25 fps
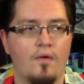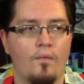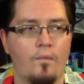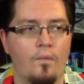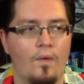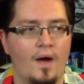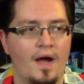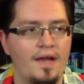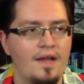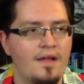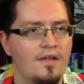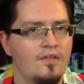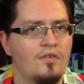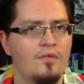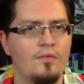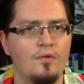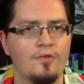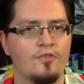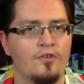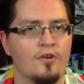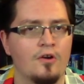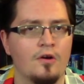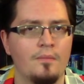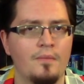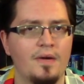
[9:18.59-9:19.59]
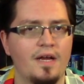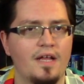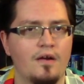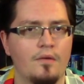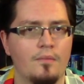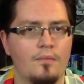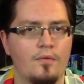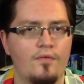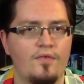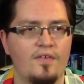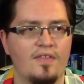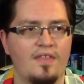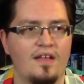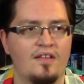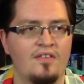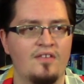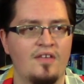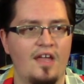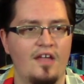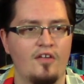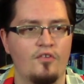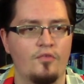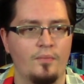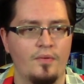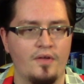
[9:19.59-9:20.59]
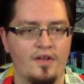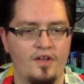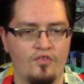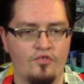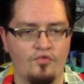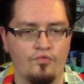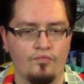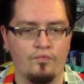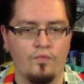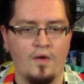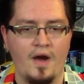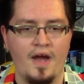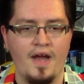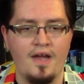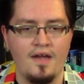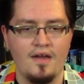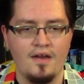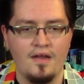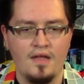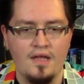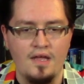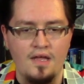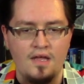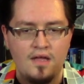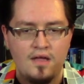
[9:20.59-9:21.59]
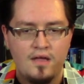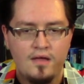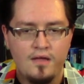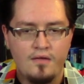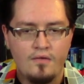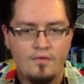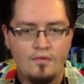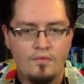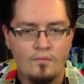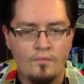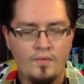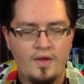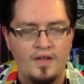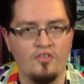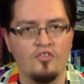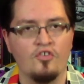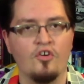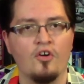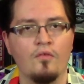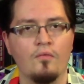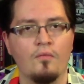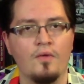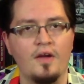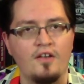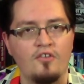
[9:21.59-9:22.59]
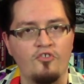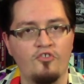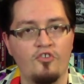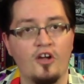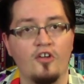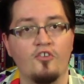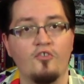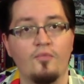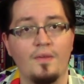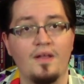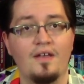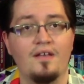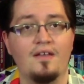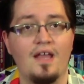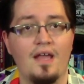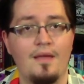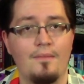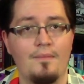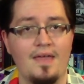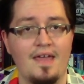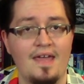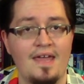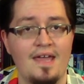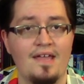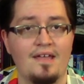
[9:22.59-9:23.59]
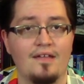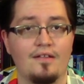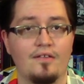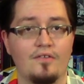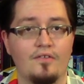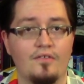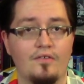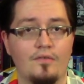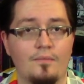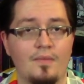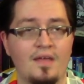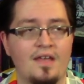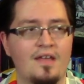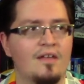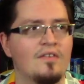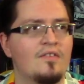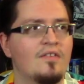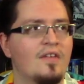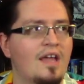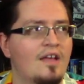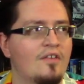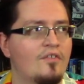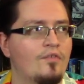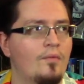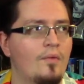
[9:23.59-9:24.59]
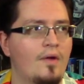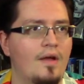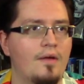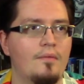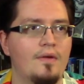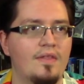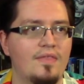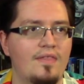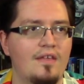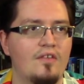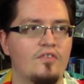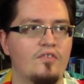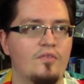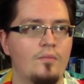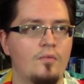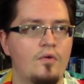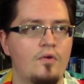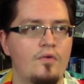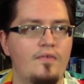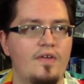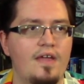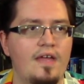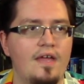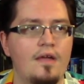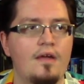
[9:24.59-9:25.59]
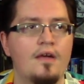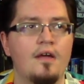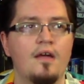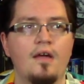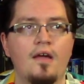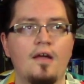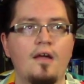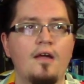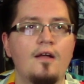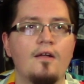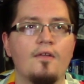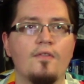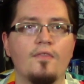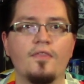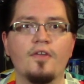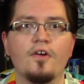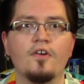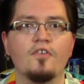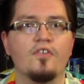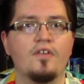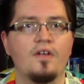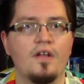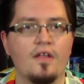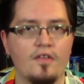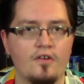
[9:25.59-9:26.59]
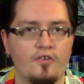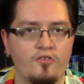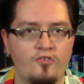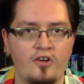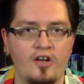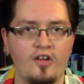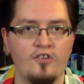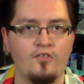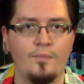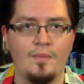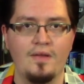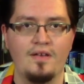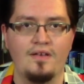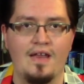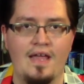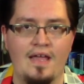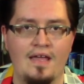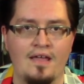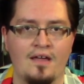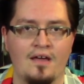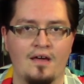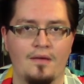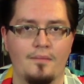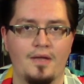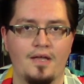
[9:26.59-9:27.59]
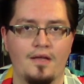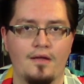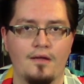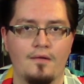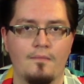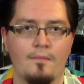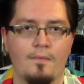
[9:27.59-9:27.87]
Why not do a Terminator movie that takes place right when Judgment Day begins? Because guess what? With this movie, there's another Judgment Day coming.